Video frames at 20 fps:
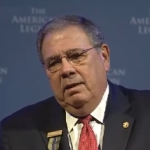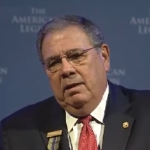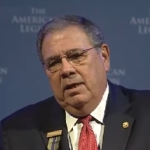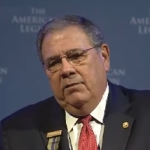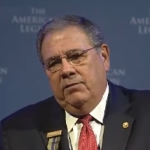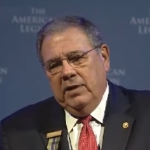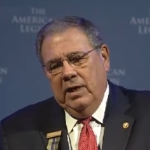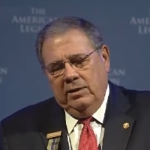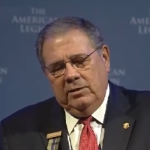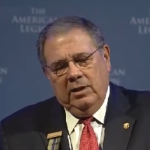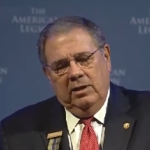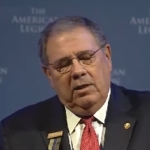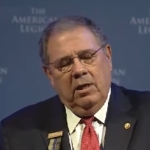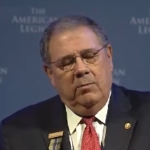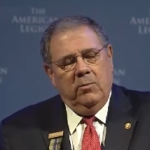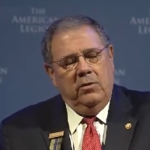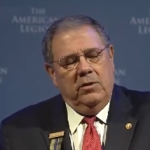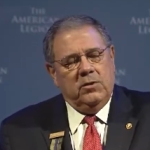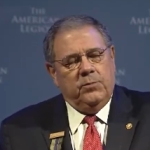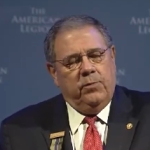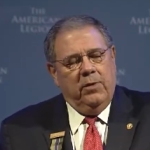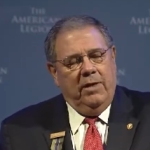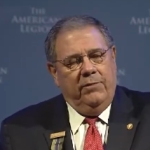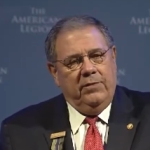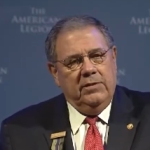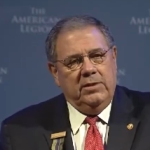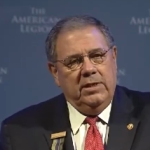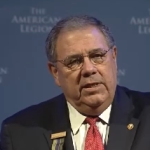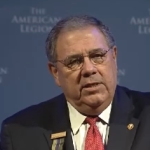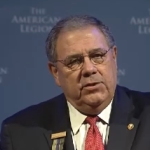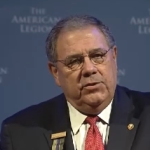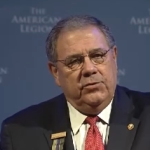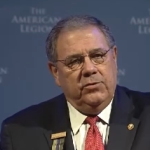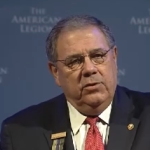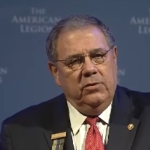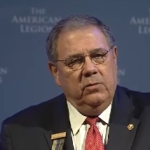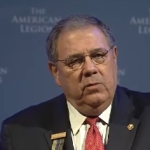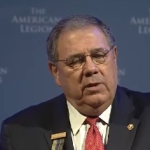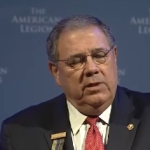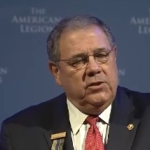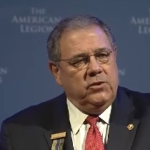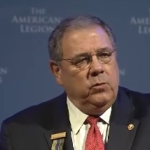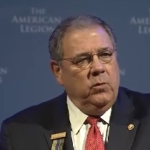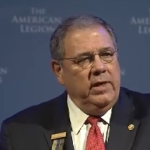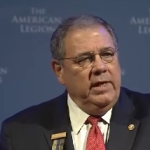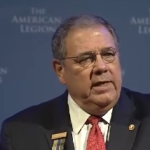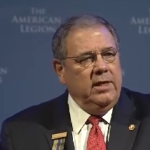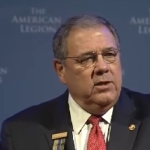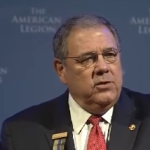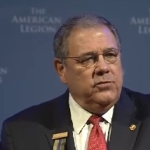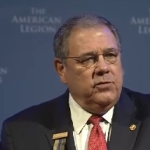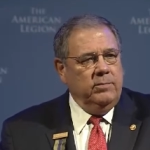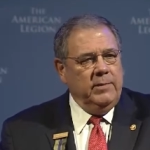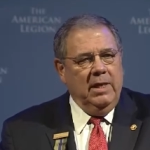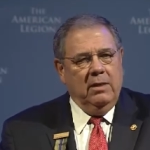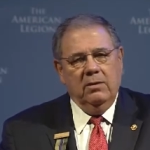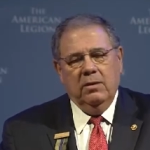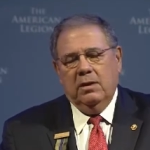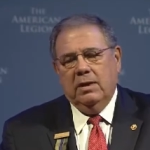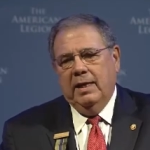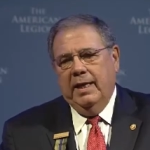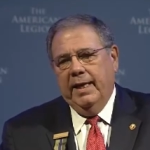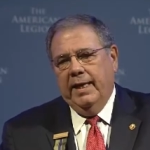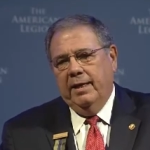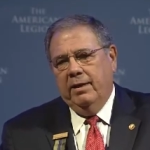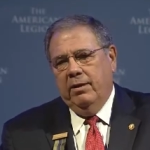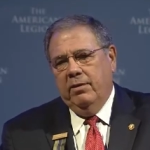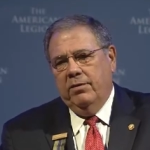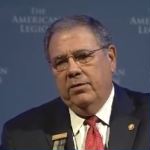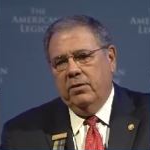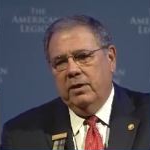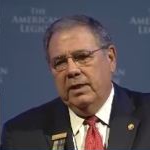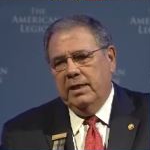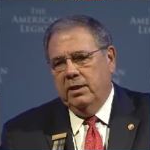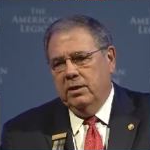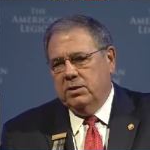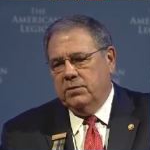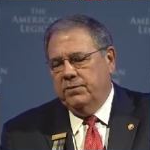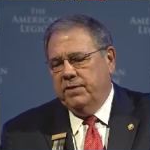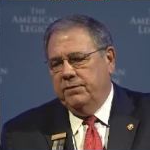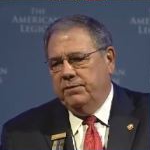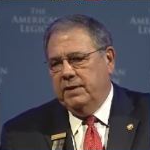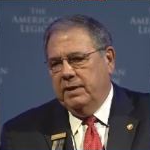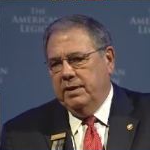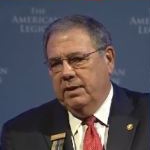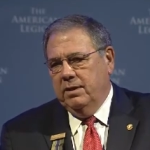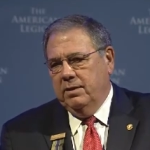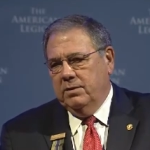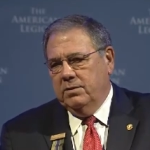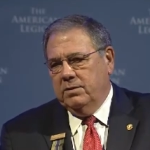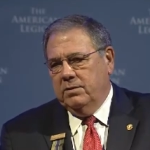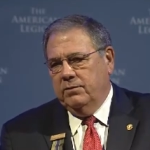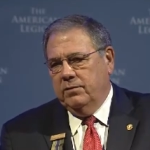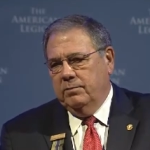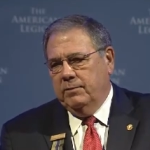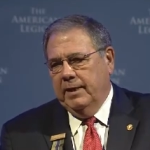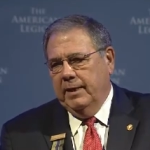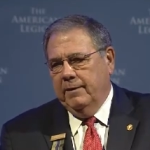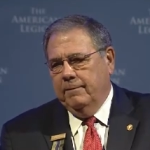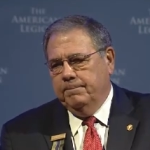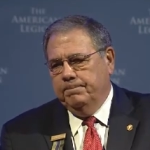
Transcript: If Dr. Carmona's prophecy is true, what does 20 years from now look like? 30 years, 50 years from now?